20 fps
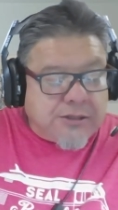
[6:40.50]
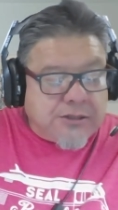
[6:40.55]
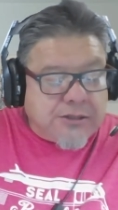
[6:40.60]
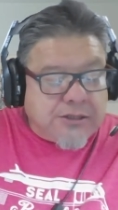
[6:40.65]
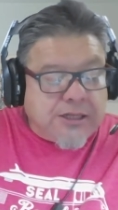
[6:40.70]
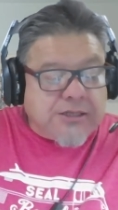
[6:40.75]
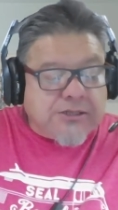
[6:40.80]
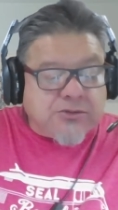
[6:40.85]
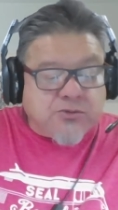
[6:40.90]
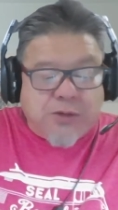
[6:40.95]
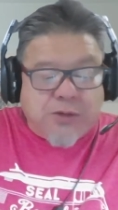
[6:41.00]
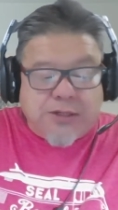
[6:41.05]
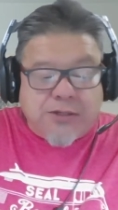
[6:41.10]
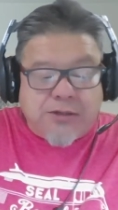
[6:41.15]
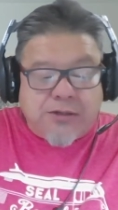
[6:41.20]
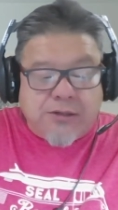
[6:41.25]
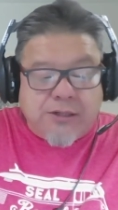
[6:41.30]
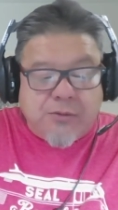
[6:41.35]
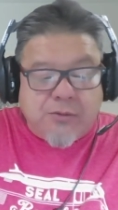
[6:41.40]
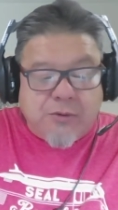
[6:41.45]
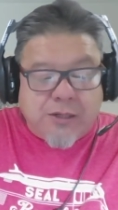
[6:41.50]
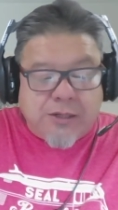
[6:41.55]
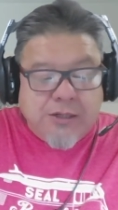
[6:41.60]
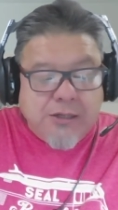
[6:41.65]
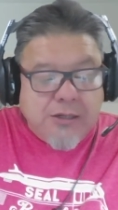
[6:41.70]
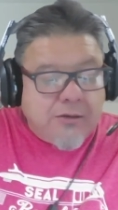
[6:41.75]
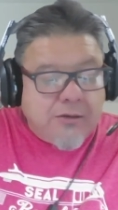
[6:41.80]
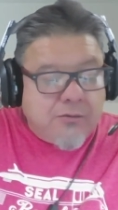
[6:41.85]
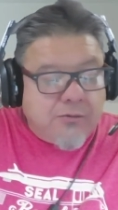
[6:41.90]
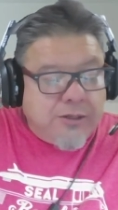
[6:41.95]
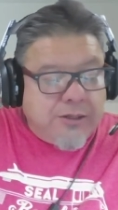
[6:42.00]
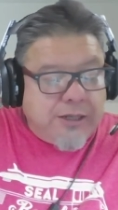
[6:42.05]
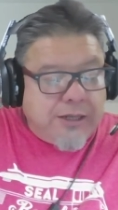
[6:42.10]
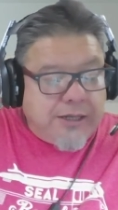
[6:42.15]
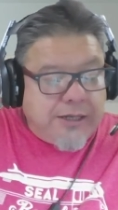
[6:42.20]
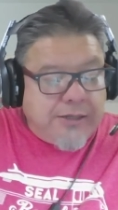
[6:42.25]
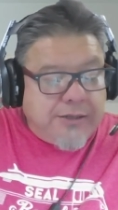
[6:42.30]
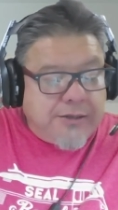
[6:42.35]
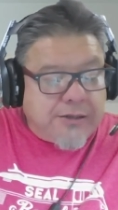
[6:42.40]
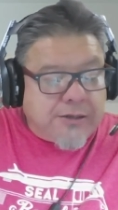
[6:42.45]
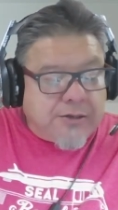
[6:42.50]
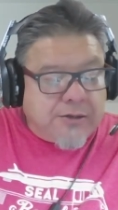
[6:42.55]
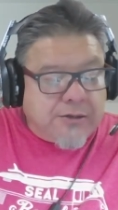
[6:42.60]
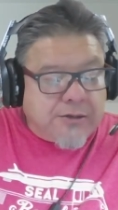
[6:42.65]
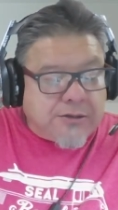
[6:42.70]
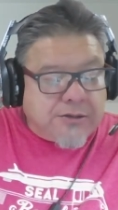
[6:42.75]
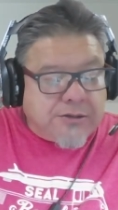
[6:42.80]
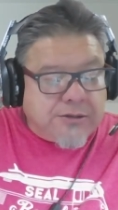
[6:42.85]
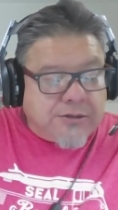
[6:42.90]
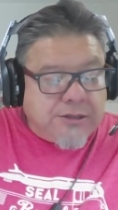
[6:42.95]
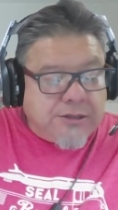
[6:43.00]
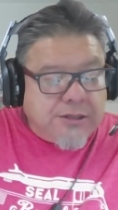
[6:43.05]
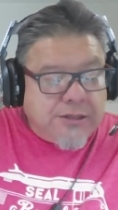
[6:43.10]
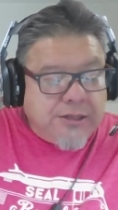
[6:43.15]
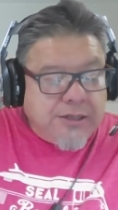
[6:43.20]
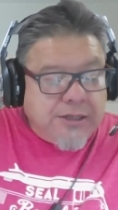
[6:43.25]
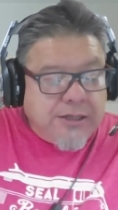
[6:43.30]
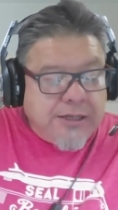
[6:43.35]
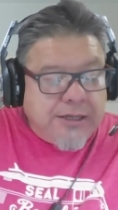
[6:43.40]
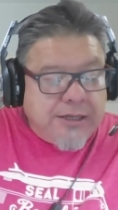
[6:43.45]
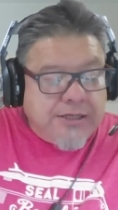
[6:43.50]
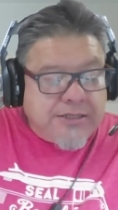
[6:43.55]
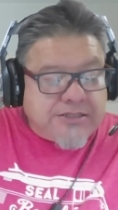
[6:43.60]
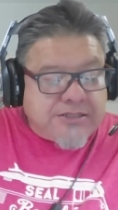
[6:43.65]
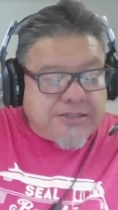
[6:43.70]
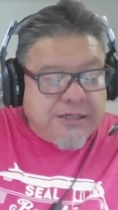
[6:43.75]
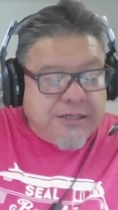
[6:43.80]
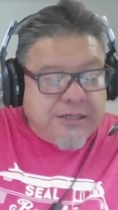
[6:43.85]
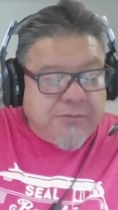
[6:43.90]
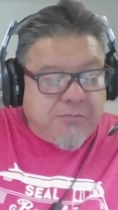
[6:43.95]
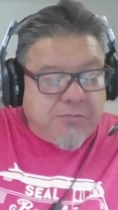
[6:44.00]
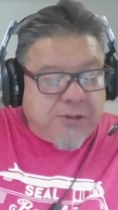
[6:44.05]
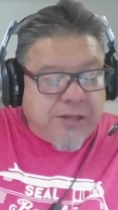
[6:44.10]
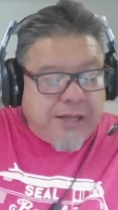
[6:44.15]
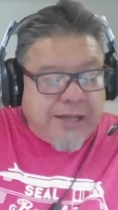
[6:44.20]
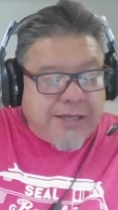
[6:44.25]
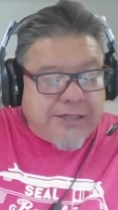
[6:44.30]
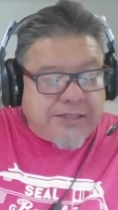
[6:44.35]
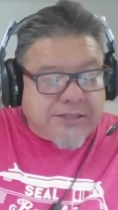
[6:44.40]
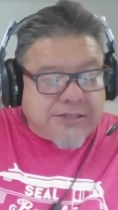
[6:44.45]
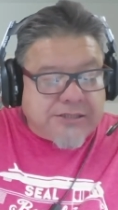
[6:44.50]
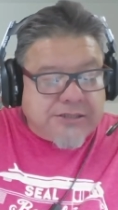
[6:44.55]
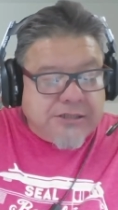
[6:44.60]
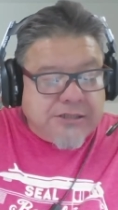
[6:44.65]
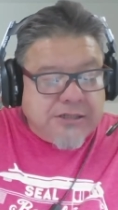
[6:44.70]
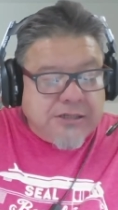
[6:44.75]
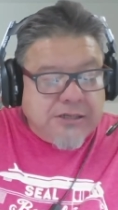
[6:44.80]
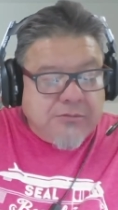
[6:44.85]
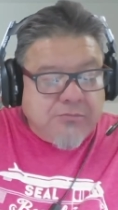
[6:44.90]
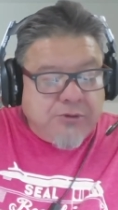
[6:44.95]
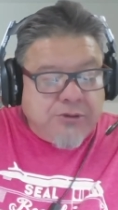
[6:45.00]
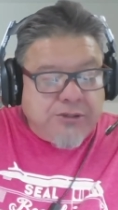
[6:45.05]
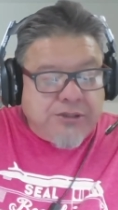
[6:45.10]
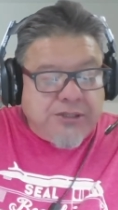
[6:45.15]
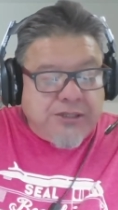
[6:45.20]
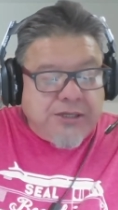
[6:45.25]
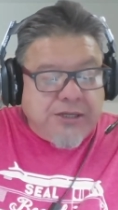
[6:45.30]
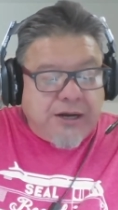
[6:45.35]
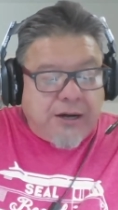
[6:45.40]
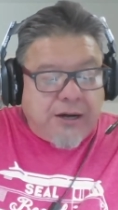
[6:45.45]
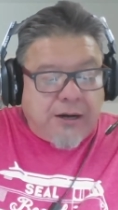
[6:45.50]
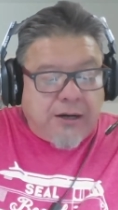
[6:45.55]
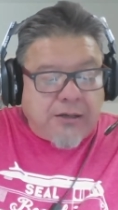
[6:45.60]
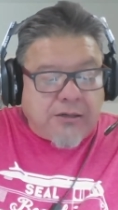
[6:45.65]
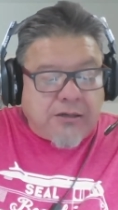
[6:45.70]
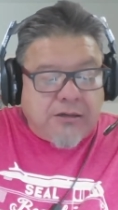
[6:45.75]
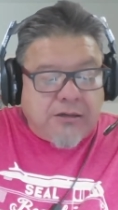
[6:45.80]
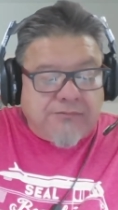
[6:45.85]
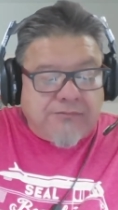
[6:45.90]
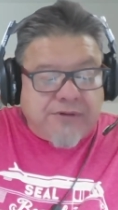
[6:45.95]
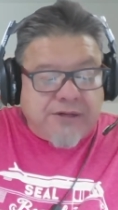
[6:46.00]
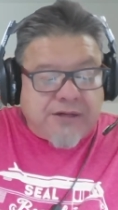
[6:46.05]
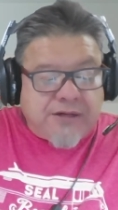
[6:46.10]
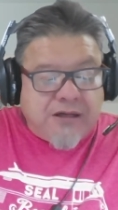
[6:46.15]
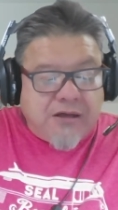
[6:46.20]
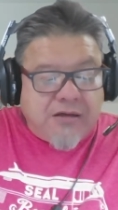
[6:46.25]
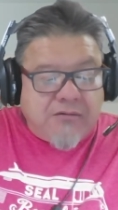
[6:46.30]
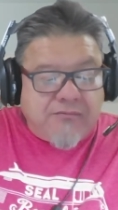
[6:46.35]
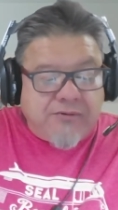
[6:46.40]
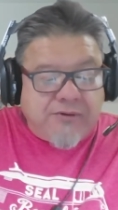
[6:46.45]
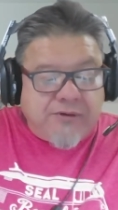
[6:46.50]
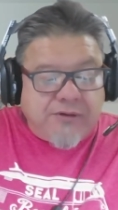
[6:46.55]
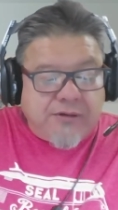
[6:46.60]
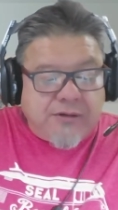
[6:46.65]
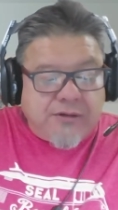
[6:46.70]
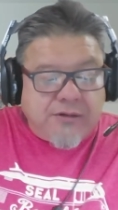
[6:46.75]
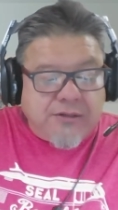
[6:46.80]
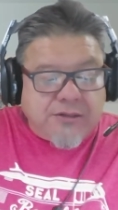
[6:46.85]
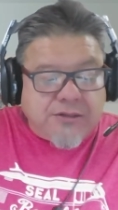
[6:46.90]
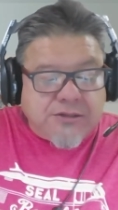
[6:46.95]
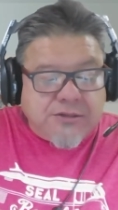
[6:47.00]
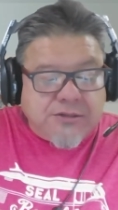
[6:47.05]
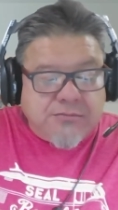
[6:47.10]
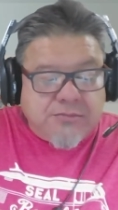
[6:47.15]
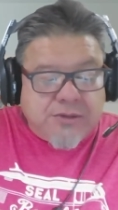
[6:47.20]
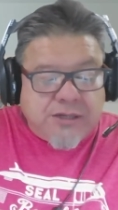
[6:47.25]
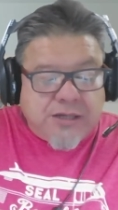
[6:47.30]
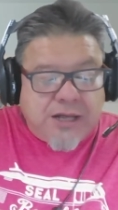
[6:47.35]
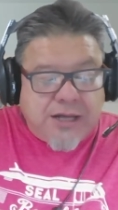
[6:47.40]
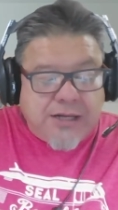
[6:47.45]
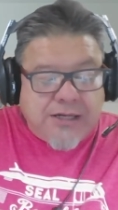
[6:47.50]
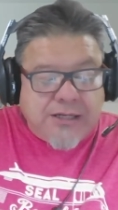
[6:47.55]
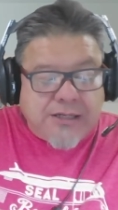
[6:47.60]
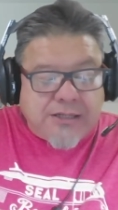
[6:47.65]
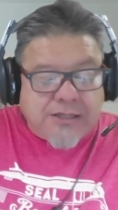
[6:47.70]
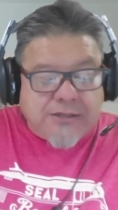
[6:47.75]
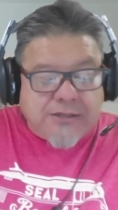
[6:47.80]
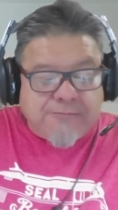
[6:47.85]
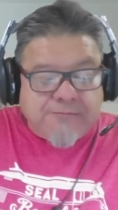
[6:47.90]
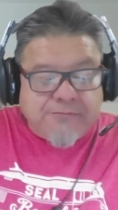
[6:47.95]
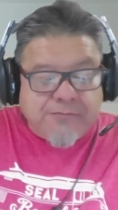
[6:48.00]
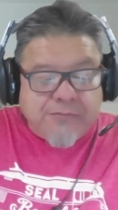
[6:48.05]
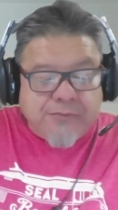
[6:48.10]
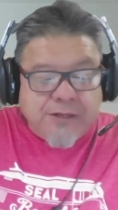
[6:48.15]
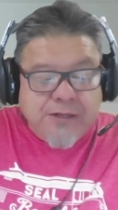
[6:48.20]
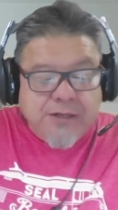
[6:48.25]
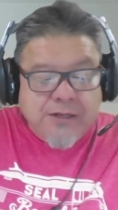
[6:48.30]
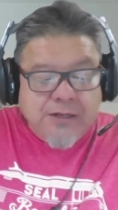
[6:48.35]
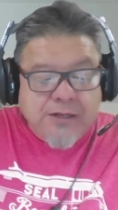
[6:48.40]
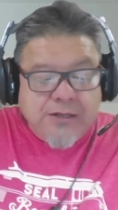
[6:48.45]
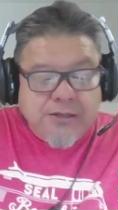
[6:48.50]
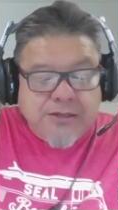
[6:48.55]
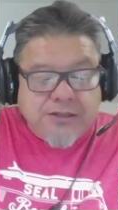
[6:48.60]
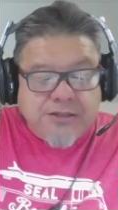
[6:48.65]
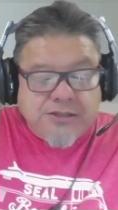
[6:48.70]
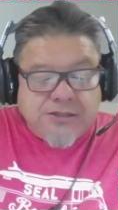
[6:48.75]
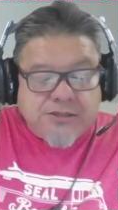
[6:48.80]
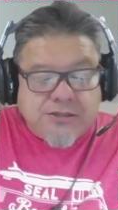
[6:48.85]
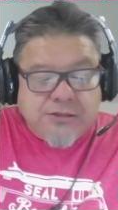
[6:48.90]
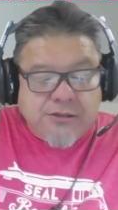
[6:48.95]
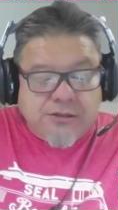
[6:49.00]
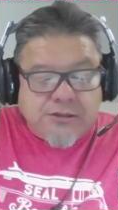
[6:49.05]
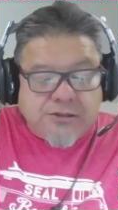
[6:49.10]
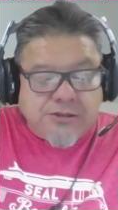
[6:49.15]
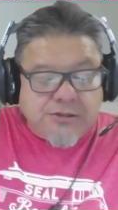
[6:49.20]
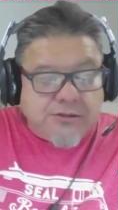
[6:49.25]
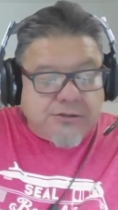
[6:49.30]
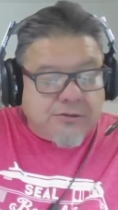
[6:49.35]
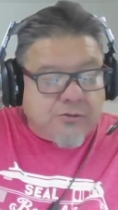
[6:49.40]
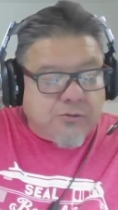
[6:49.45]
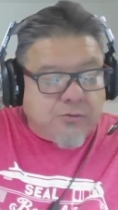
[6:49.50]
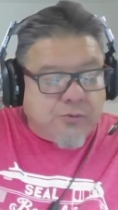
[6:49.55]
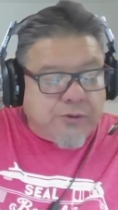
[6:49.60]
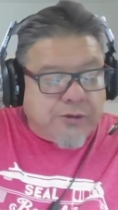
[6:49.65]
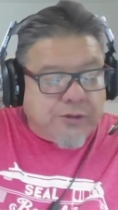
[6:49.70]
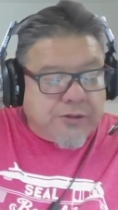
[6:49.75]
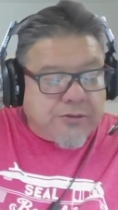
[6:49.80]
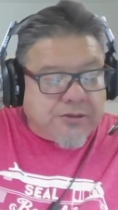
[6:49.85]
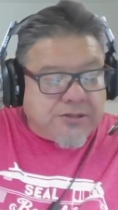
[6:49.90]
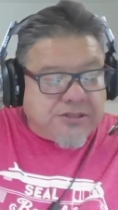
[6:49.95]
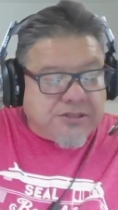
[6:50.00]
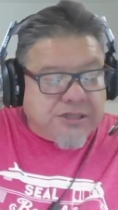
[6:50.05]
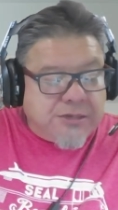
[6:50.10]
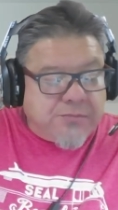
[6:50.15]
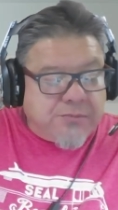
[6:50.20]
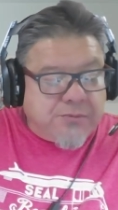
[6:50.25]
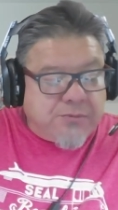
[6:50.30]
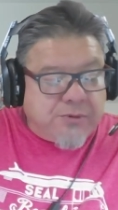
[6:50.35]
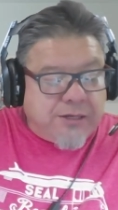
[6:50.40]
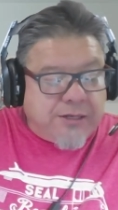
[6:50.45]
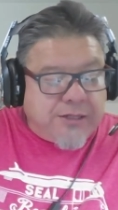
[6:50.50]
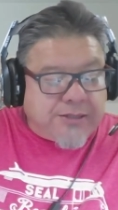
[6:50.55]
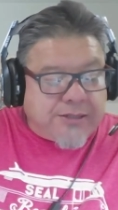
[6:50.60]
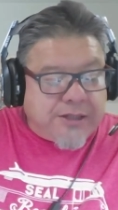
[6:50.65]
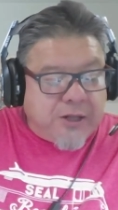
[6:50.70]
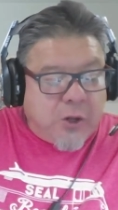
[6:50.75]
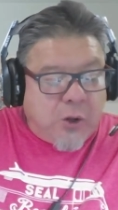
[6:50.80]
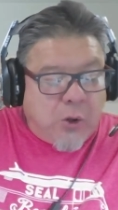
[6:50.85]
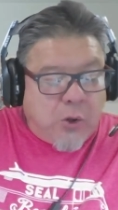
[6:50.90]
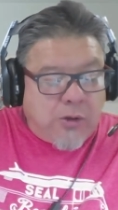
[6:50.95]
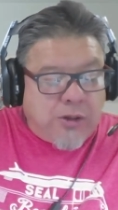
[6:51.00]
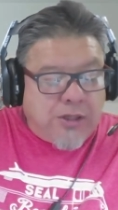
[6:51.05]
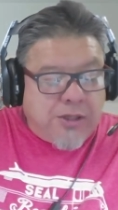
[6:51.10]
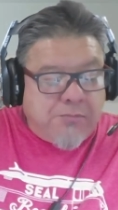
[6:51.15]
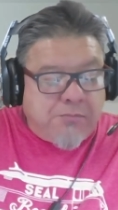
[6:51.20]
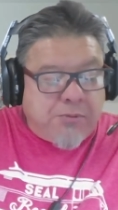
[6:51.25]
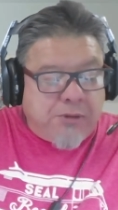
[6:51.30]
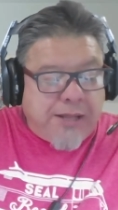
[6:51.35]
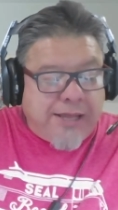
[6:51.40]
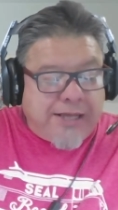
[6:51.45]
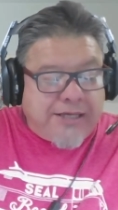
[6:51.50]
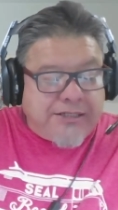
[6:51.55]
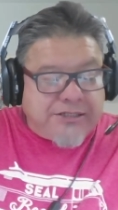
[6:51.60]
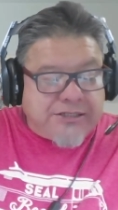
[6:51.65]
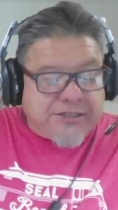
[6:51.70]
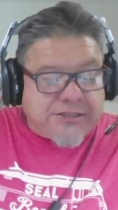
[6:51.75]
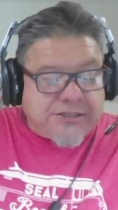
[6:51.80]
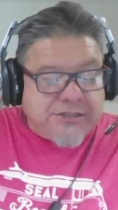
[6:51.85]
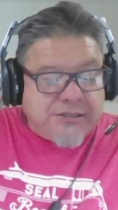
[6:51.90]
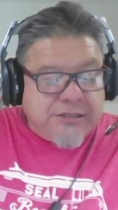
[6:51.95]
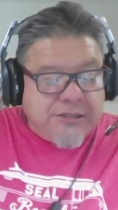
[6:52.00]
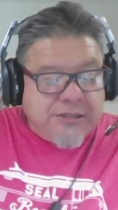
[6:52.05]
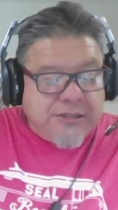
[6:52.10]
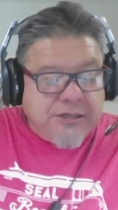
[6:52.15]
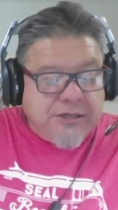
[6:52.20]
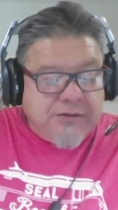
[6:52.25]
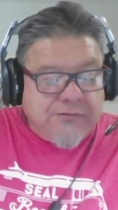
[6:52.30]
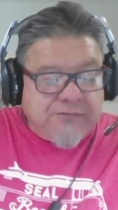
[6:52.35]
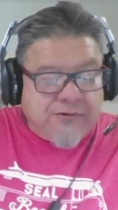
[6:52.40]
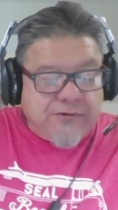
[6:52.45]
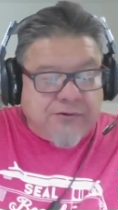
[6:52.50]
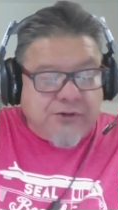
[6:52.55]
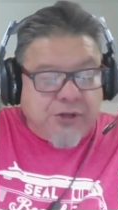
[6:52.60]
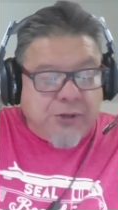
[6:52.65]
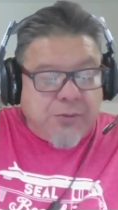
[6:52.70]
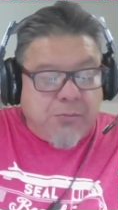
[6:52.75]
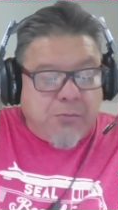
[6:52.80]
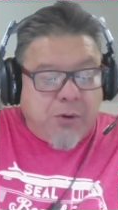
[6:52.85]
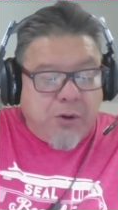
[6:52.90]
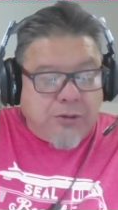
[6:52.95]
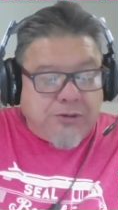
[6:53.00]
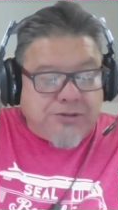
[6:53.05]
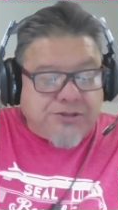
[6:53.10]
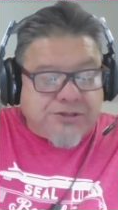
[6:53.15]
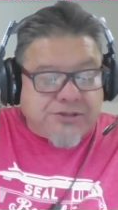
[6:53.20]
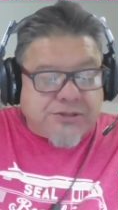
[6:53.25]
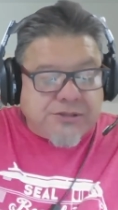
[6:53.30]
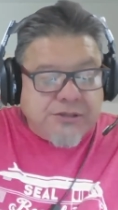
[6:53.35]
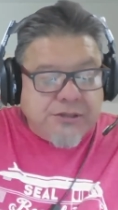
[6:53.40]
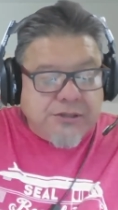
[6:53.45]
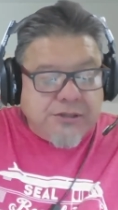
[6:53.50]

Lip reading: is one, only one. When the inner curtain is in place, put the Ark of the Covenant behind it. This curtain will separate the holy place from the most